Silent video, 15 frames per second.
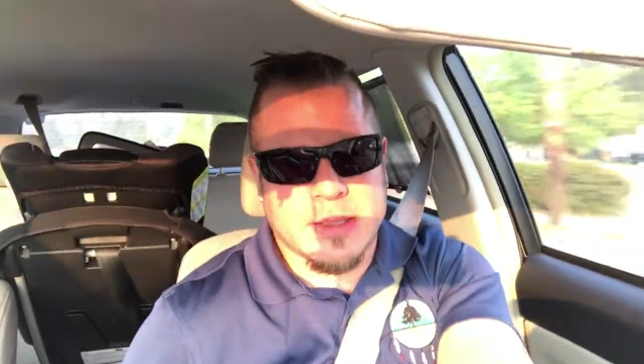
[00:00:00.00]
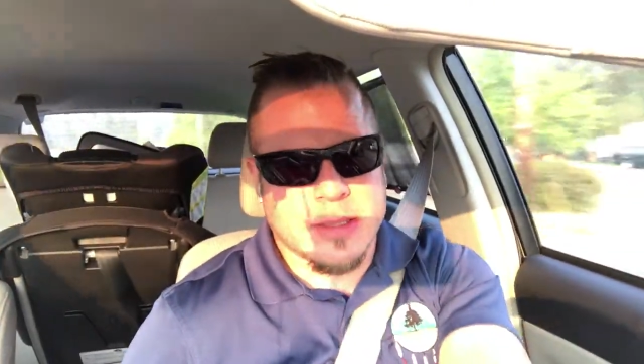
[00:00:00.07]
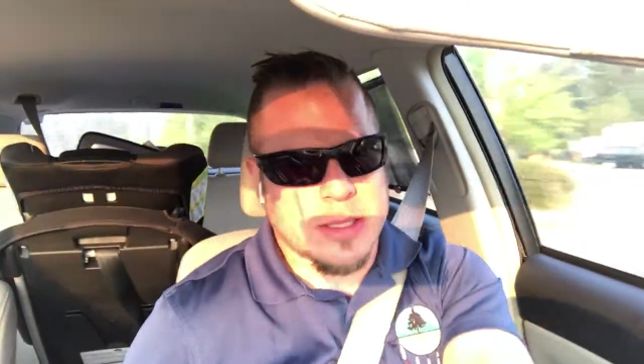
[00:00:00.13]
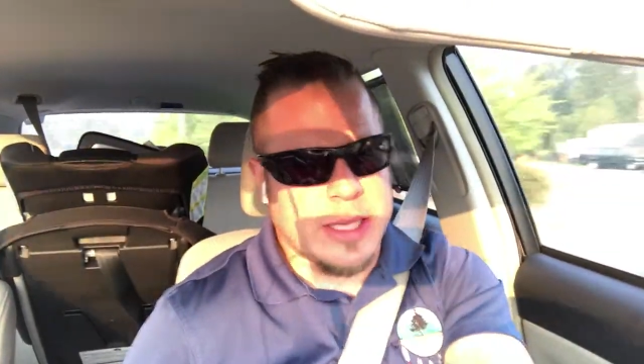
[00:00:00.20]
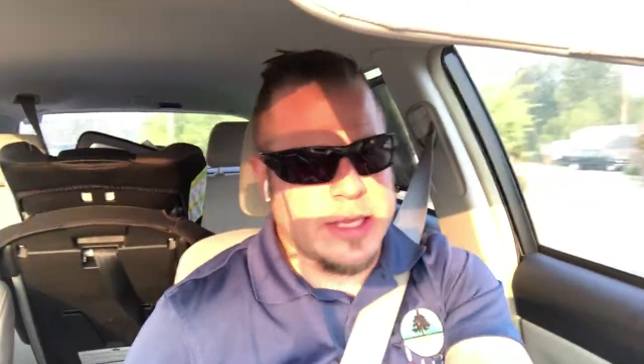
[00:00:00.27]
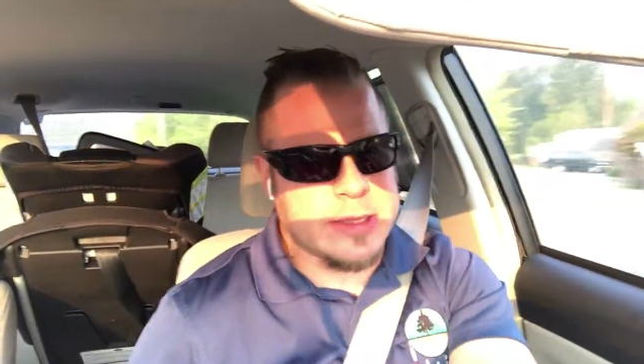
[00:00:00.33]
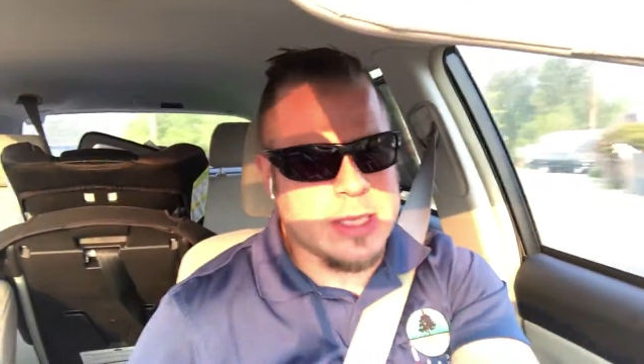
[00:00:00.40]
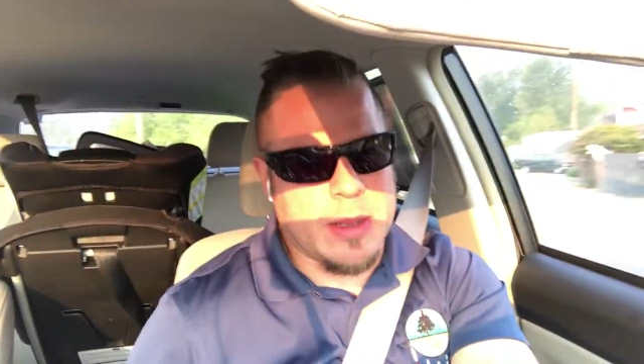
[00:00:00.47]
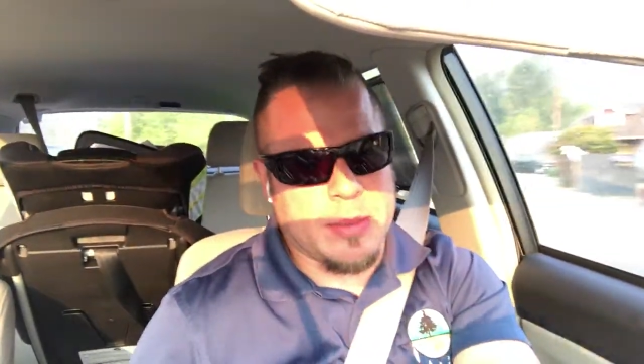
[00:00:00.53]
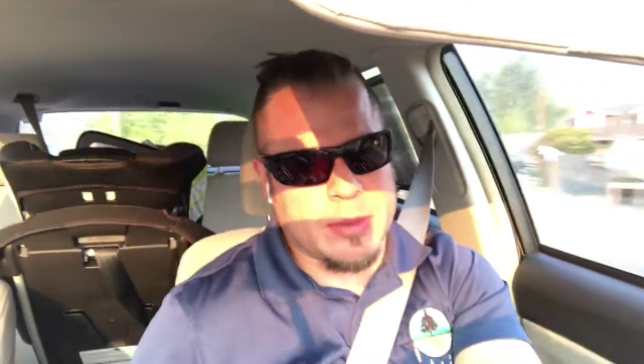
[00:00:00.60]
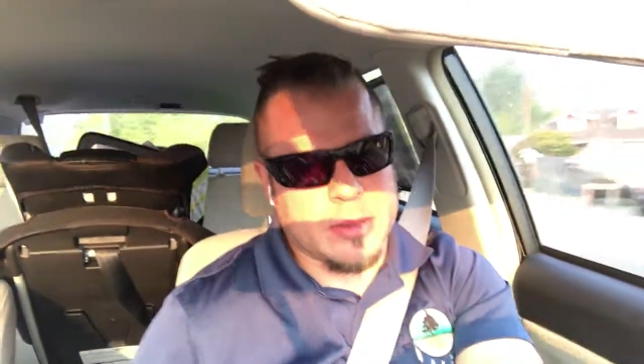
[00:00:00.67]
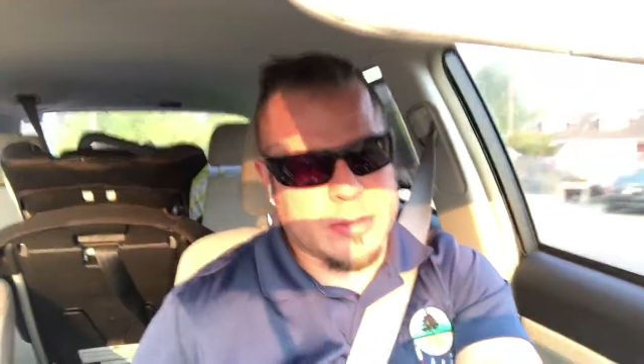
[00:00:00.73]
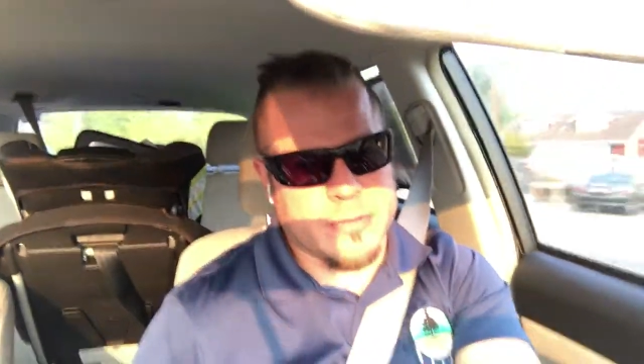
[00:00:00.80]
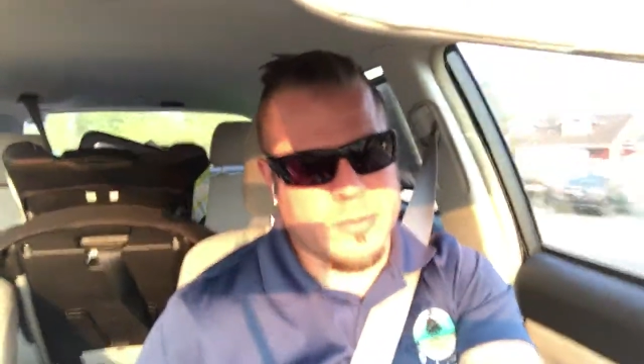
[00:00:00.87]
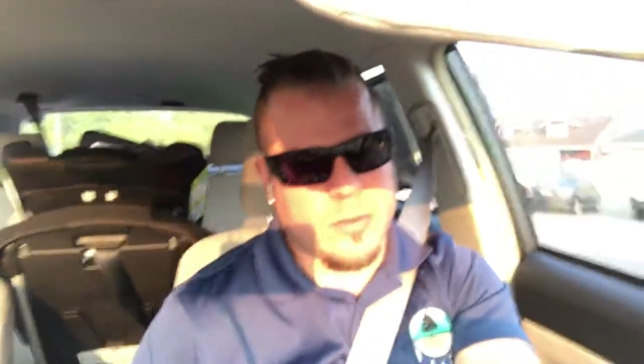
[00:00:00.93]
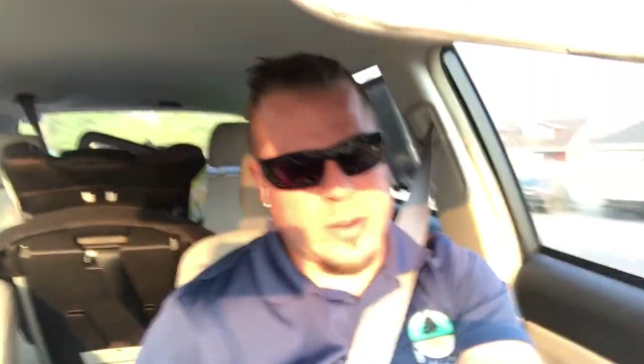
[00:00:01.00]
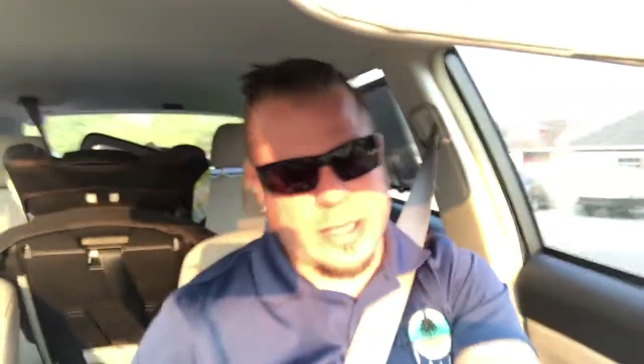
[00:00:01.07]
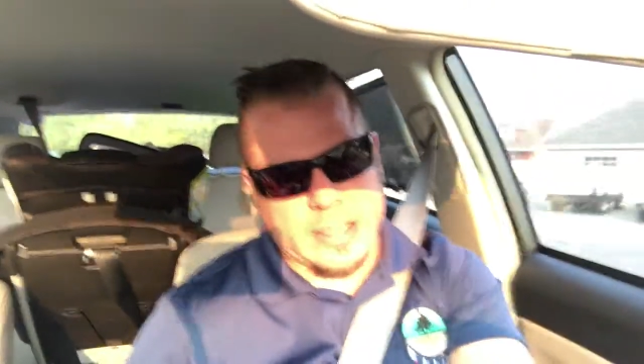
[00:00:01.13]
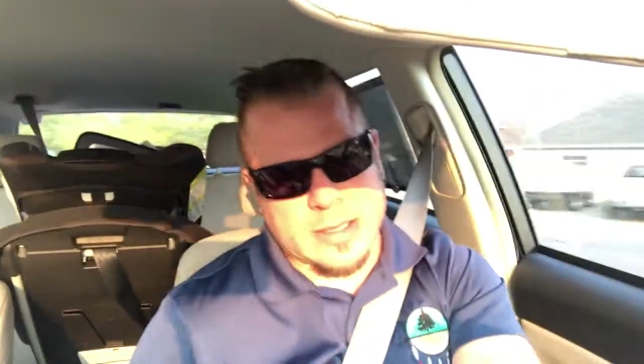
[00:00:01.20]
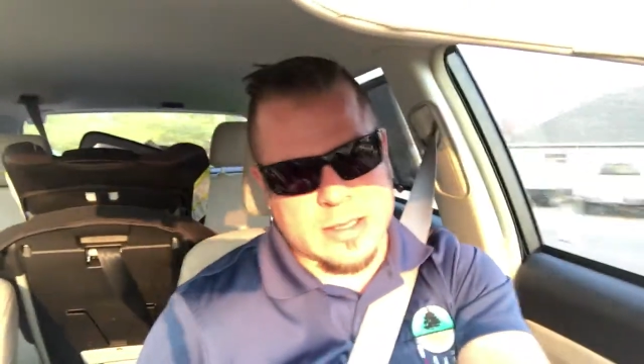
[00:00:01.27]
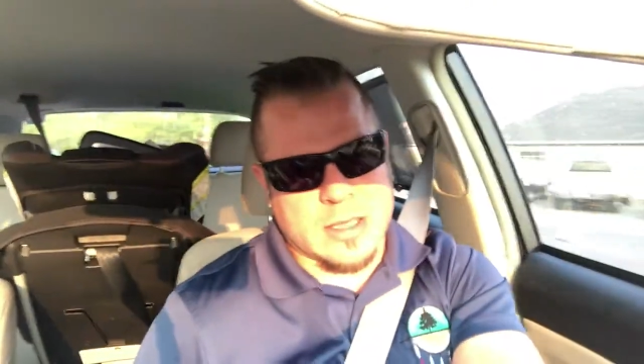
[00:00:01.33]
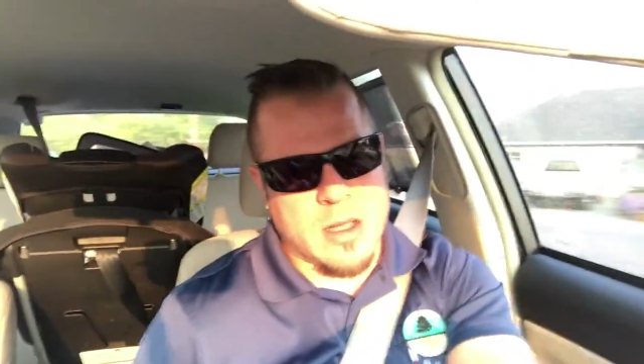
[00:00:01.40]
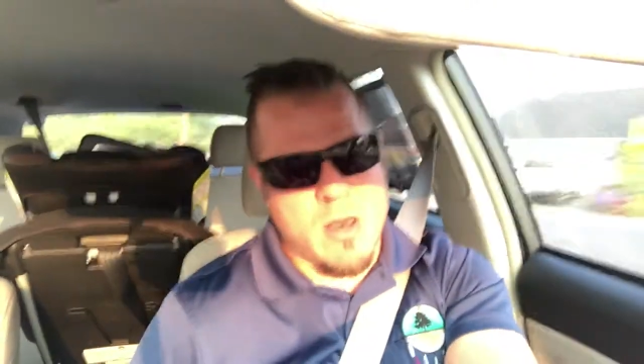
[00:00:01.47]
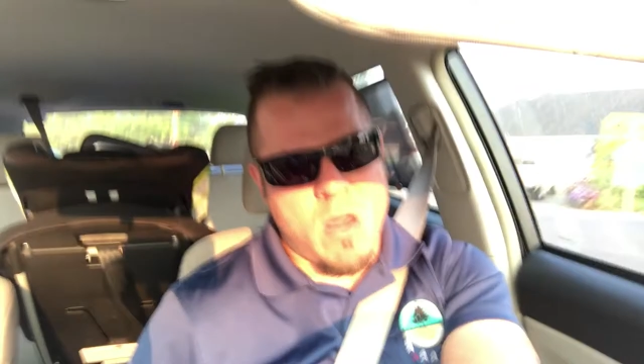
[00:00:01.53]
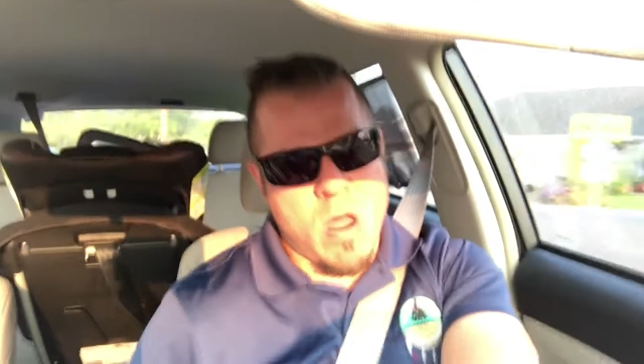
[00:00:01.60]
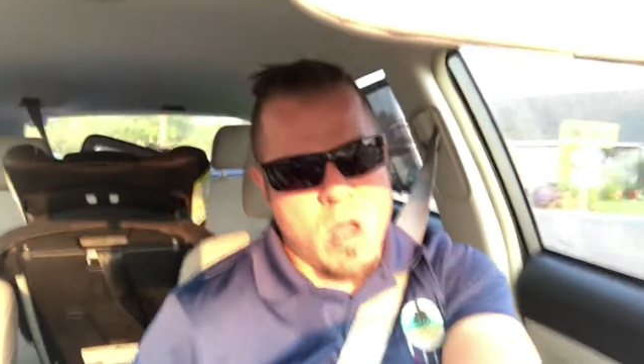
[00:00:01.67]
the last couple of weeks.